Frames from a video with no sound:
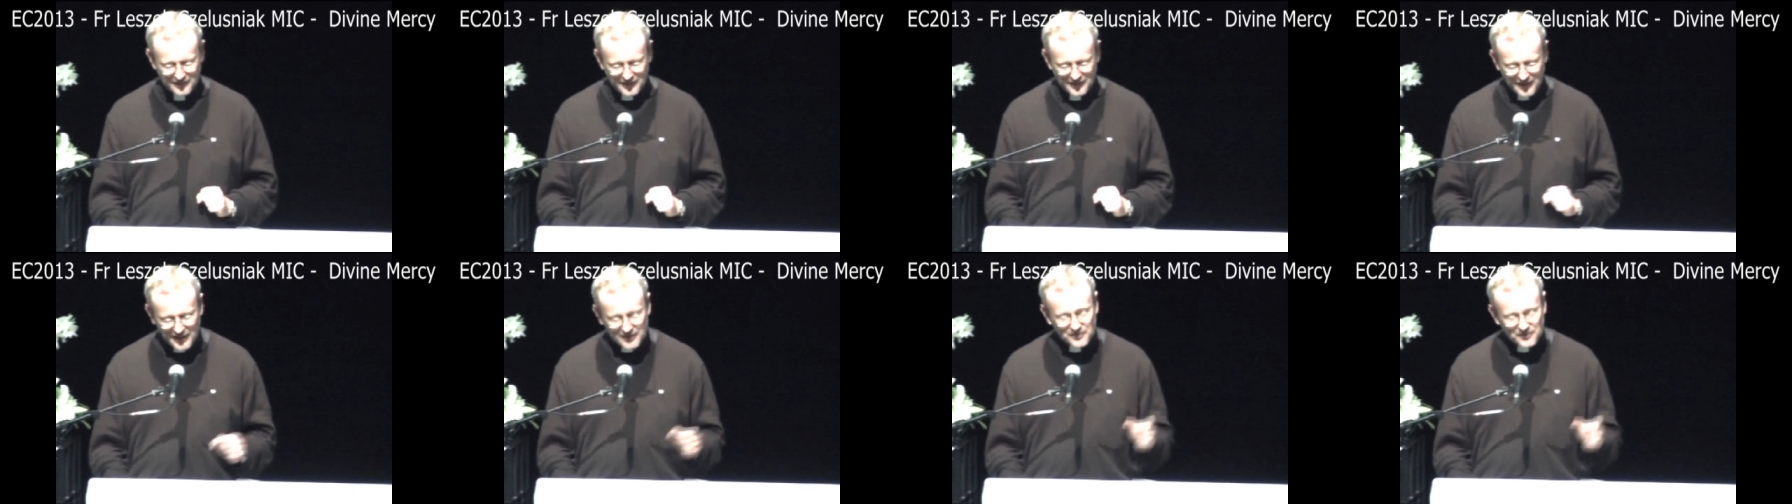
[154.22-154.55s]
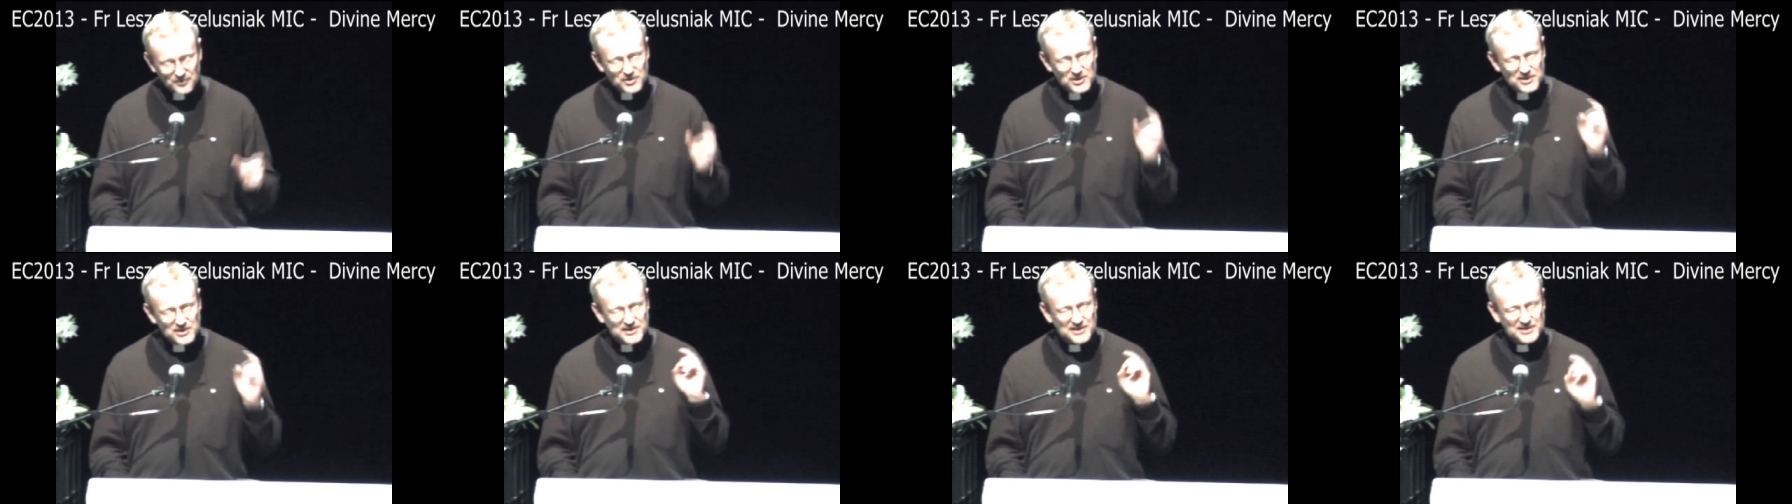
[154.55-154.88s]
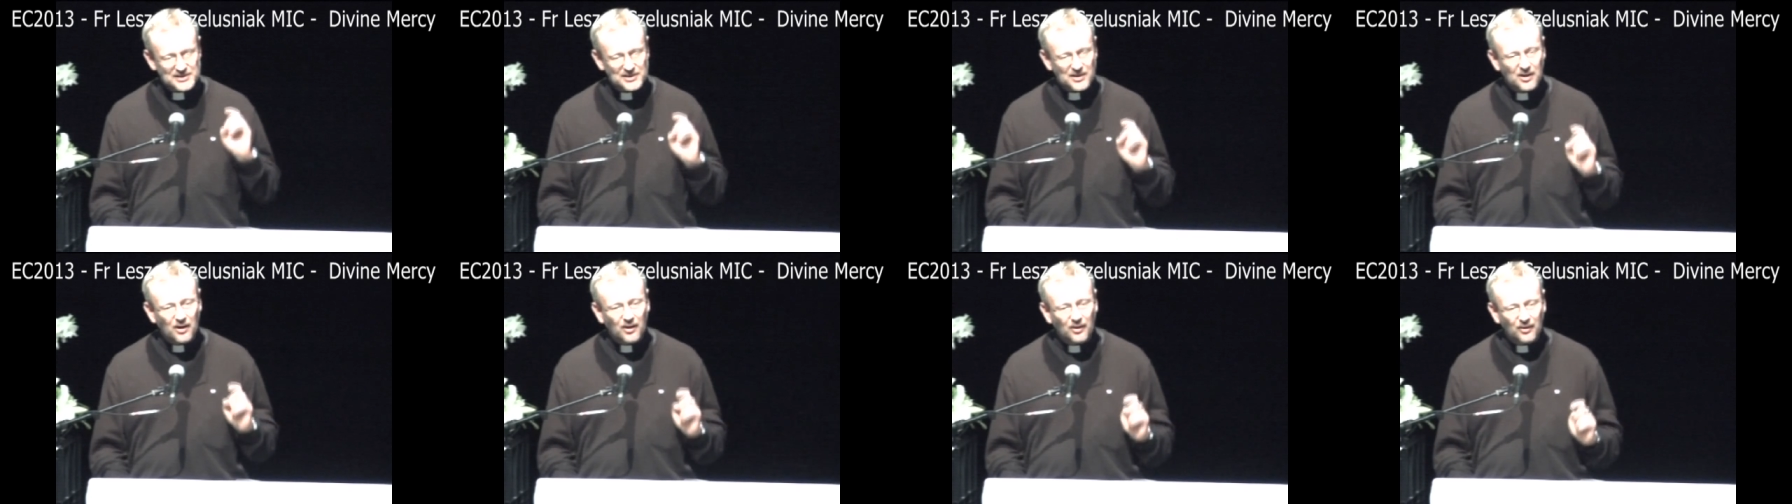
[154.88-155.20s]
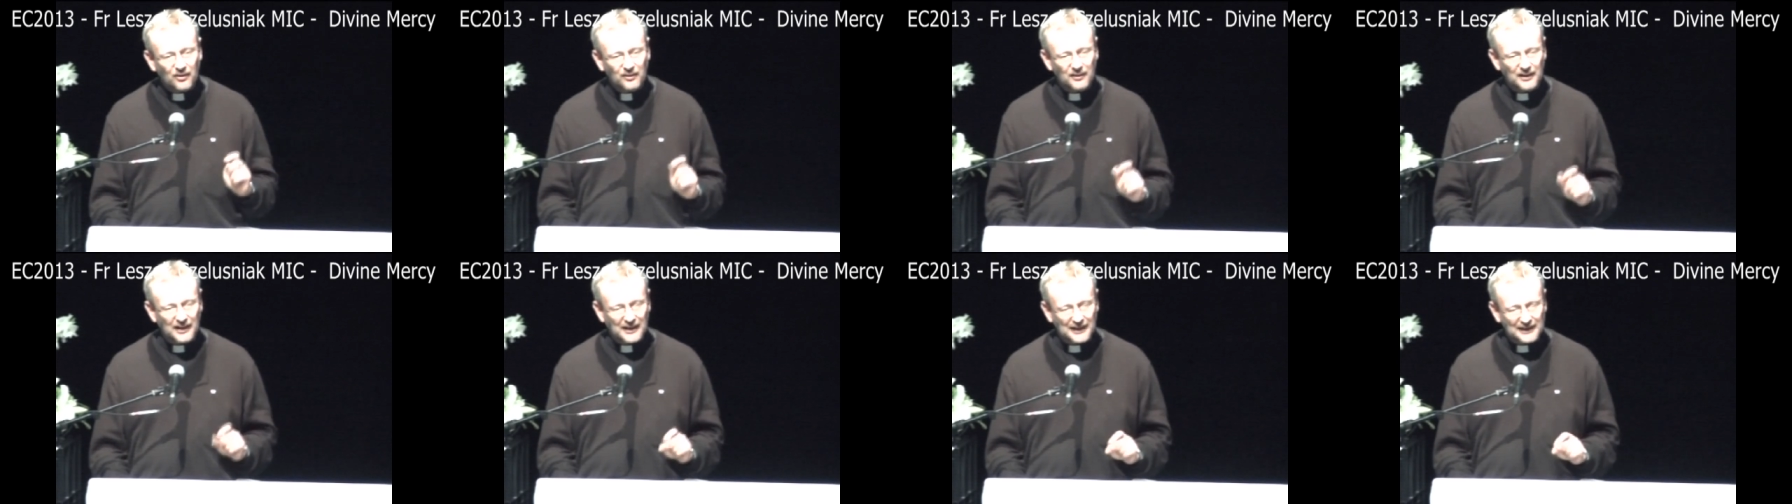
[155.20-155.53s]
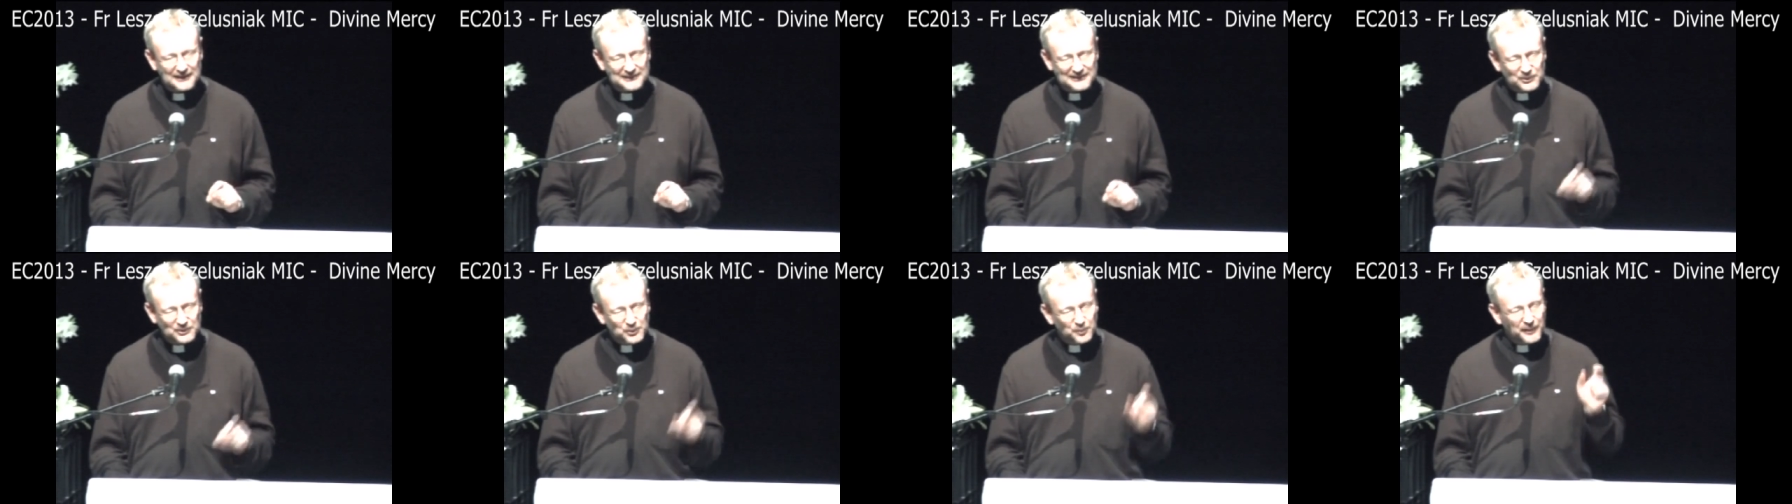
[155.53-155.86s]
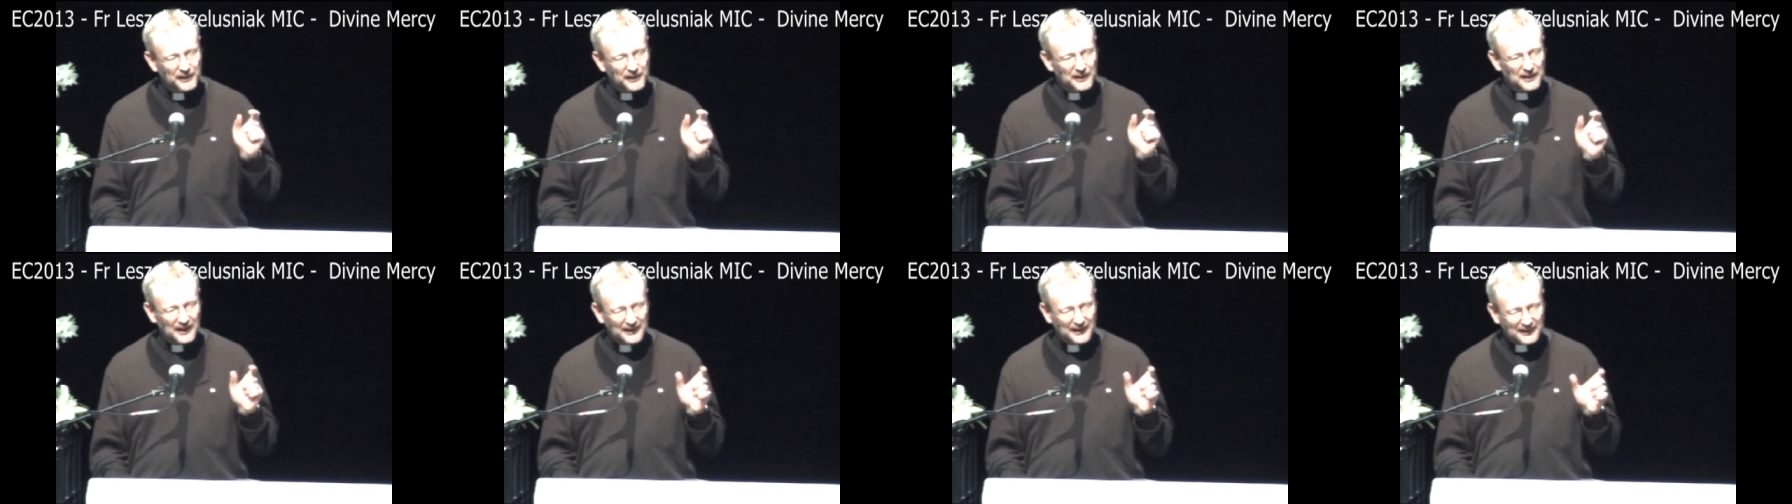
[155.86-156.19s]
And Jesus called us to
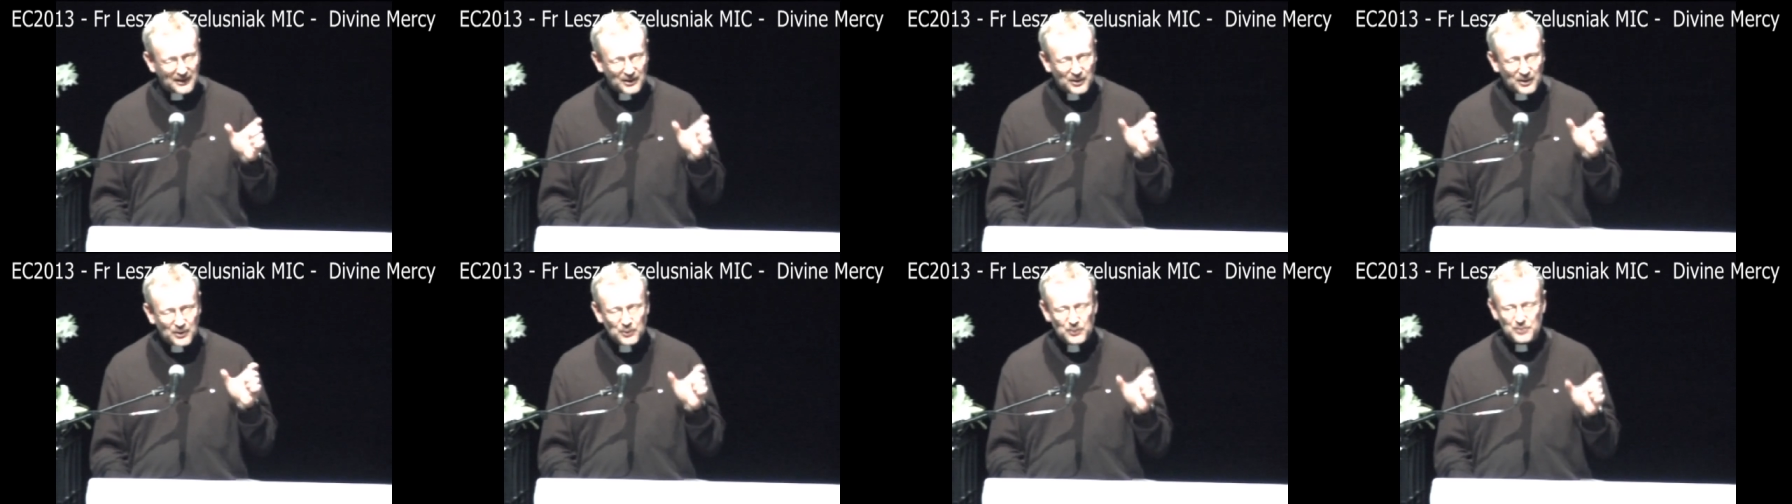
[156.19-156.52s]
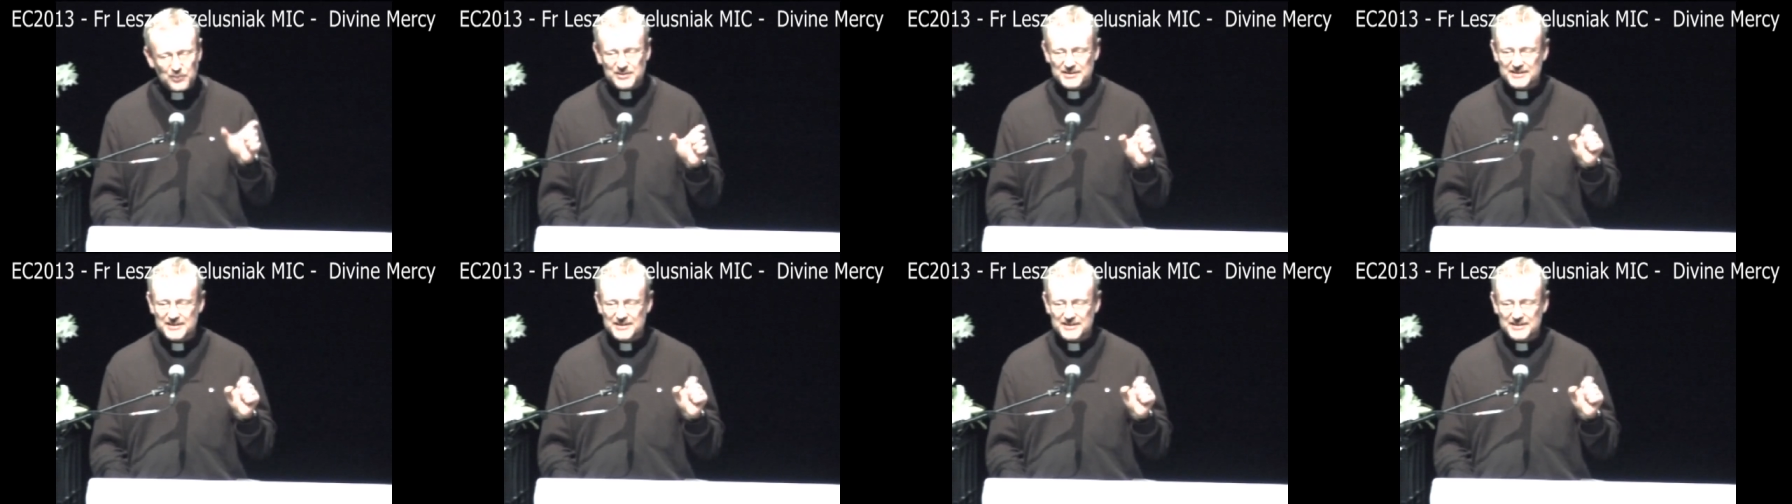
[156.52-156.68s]
be like the good